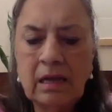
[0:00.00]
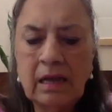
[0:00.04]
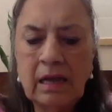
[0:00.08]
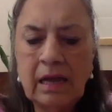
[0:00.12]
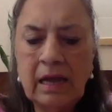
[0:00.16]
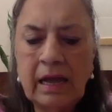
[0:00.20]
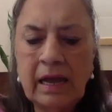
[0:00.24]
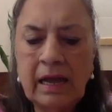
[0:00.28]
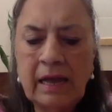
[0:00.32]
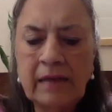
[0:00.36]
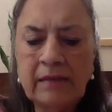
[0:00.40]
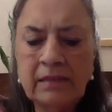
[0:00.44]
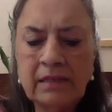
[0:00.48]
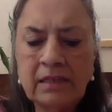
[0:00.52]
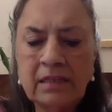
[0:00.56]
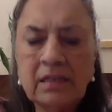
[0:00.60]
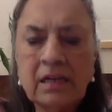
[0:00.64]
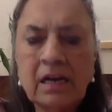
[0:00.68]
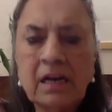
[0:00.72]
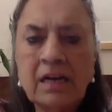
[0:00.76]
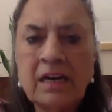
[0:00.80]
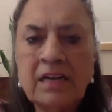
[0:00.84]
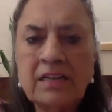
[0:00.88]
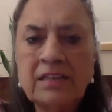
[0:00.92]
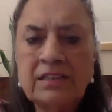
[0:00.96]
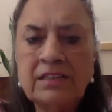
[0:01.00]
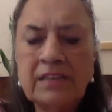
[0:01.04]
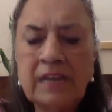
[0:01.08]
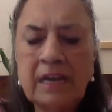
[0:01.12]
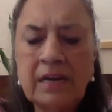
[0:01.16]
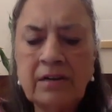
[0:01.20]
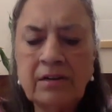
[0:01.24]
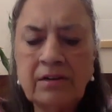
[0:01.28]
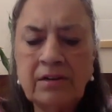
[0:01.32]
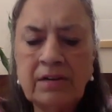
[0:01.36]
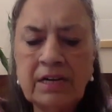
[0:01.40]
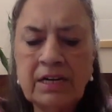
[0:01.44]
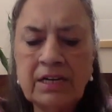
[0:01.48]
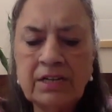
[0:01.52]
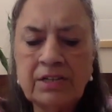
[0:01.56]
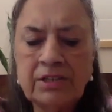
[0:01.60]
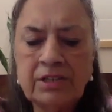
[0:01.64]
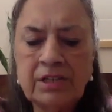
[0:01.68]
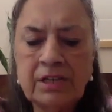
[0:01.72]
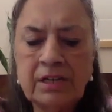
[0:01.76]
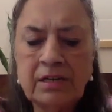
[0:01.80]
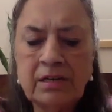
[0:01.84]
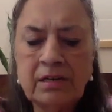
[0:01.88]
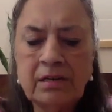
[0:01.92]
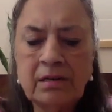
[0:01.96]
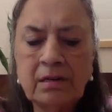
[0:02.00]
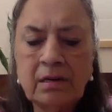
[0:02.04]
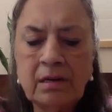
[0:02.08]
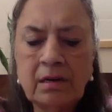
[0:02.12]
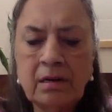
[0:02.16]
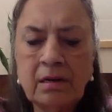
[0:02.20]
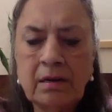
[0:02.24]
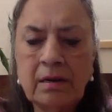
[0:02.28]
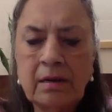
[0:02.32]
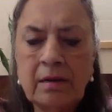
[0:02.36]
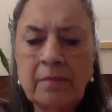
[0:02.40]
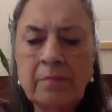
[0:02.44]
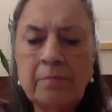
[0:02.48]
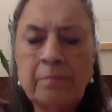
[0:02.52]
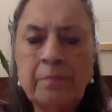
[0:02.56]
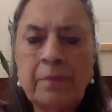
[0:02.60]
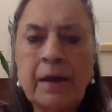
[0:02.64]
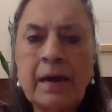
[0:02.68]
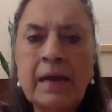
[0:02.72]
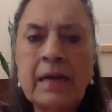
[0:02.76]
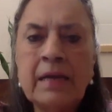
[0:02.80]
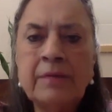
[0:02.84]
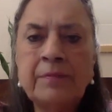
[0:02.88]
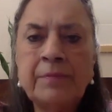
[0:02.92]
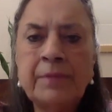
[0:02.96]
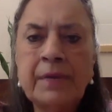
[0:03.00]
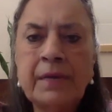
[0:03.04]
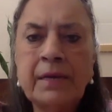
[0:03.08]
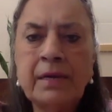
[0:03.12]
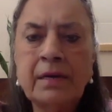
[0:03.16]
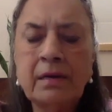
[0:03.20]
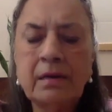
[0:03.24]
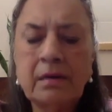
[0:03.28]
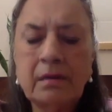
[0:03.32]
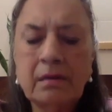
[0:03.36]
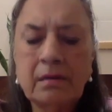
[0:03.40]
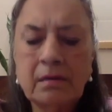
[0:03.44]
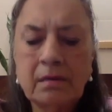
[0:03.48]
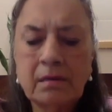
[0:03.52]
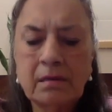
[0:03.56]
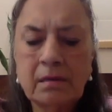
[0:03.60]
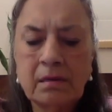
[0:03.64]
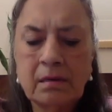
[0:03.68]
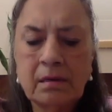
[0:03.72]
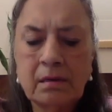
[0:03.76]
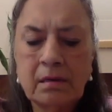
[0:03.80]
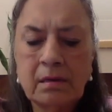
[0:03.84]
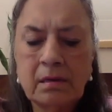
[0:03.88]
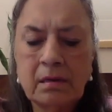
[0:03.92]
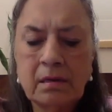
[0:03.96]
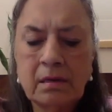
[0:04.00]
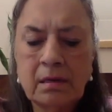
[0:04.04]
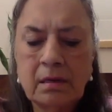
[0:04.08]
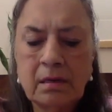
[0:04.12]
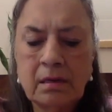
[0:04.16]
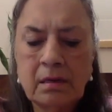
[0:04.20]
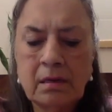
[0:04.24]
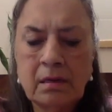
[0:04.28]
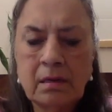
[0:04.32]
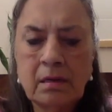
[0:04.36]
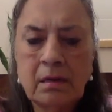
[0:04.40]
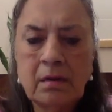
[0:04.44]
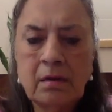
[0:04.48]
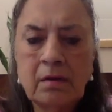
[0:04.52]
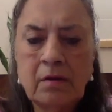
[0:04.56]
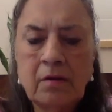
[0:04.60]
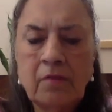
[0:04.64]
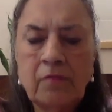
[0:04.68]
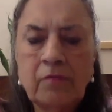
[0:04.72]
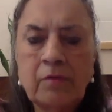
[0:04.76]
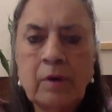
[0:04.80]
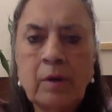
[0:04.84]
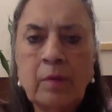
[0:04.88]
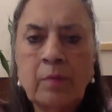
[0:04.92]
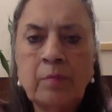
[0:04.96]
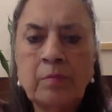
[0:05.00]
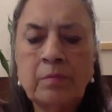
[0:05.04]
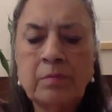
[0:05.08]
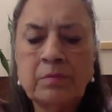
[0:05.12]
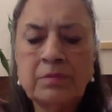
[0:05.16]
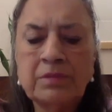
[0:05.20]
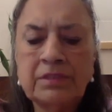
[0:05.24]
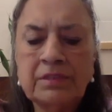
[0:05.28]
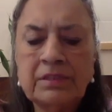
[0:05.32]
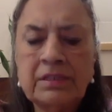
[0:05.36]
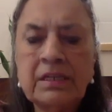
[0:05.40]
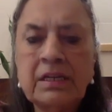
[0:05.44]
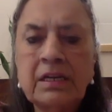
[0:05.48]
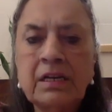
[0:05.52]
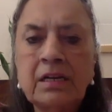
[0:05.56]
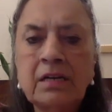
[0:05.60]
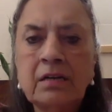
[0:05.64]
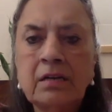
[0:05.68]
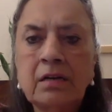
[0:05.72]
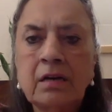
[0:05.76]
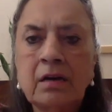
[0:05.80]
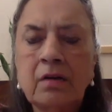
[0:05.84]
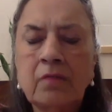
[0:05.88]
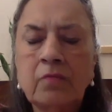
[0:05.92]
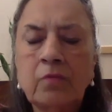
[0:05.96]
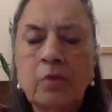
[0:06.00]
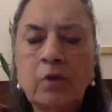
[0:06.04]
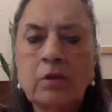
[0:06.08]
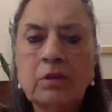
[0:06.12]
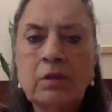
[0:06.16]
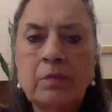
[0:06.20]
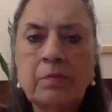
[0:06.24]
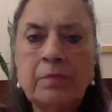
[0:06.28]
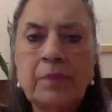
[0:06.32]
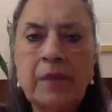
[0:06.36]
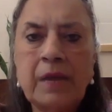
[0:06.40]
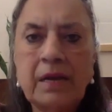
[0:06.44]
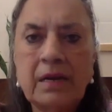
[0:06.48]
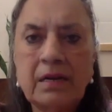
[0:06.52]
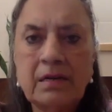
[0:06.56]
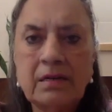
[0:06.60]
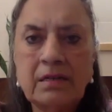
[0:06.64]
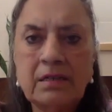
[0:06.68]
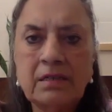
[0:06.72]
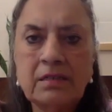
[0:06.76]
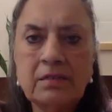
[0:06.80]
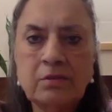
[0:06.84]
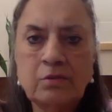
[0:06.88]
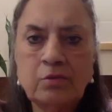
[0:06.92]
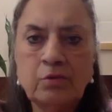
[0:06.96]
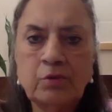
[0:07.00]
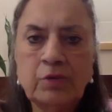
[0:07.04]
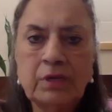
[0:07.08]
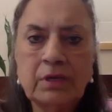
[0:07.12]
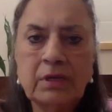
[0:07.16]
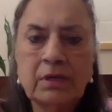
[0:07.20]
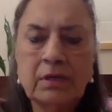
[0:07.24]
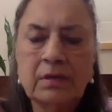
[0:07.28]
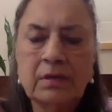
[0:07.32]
and the current generation imbibing from seeing what the parent is doing.